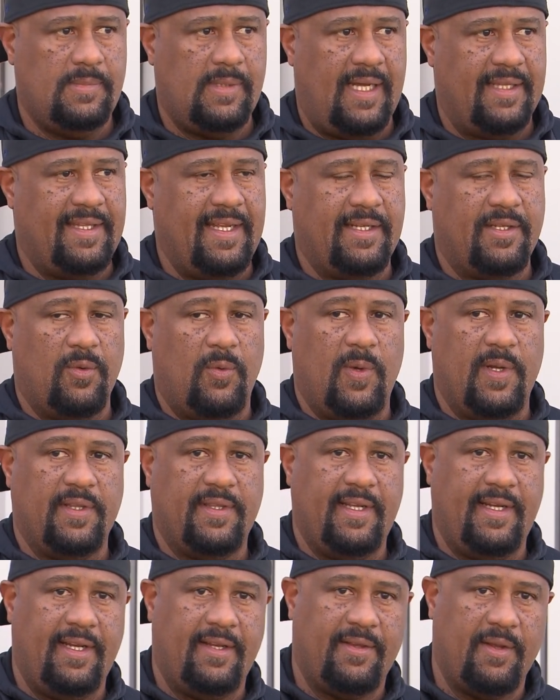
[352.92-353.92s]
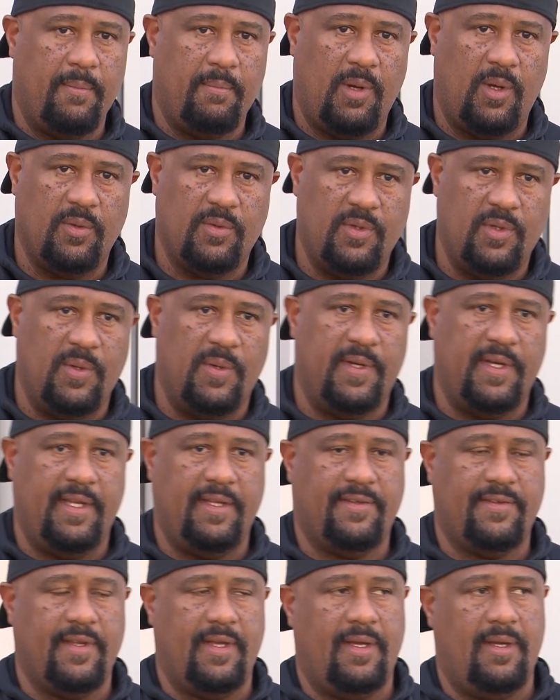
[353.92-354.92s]
I think the one thing that they're both doing
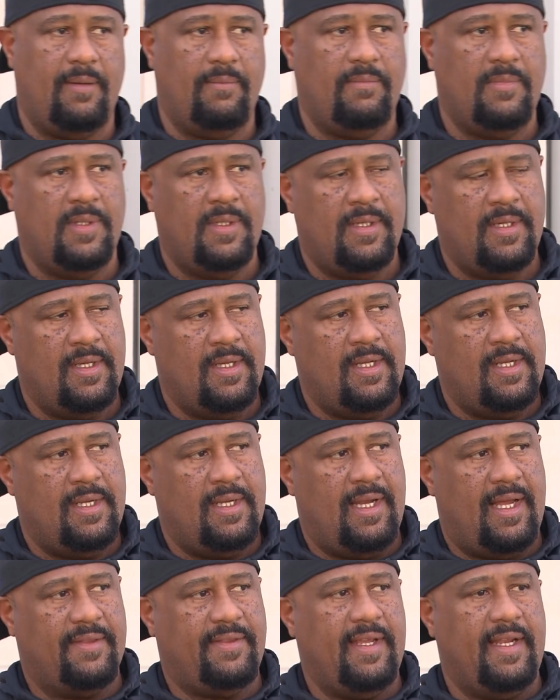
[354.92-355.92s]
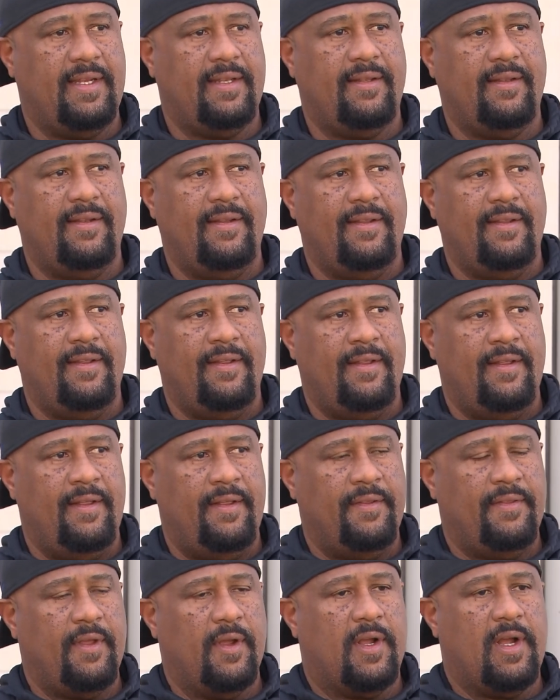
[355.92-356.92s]
is um, I think
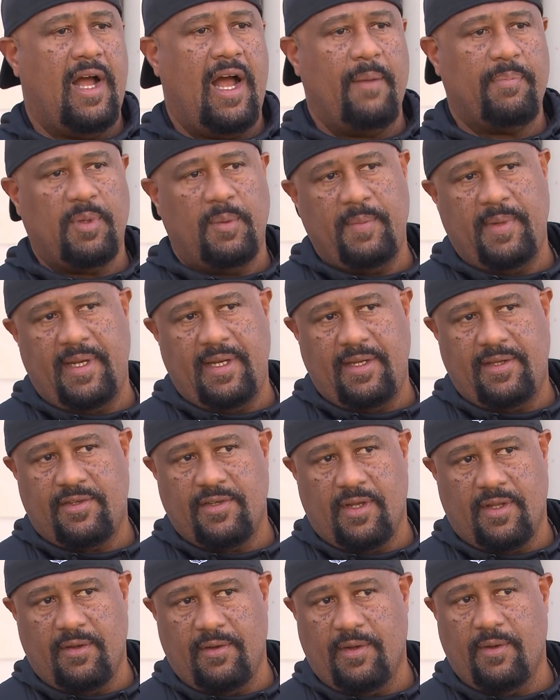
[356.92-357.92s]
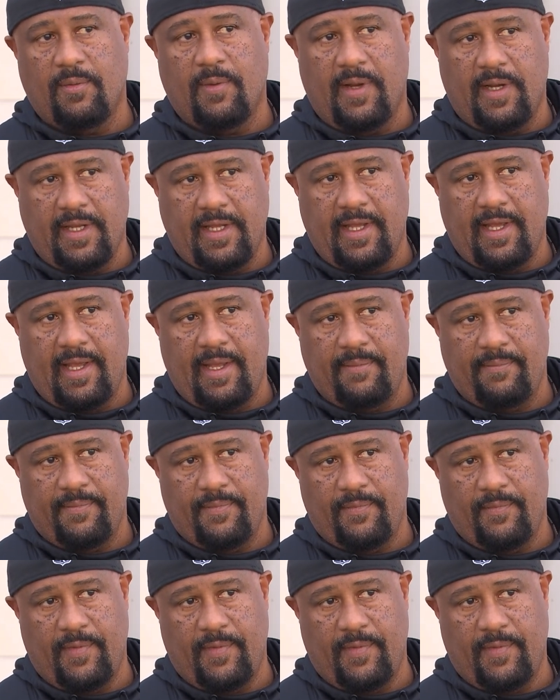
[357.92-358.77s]
they're complementing each other in the running game.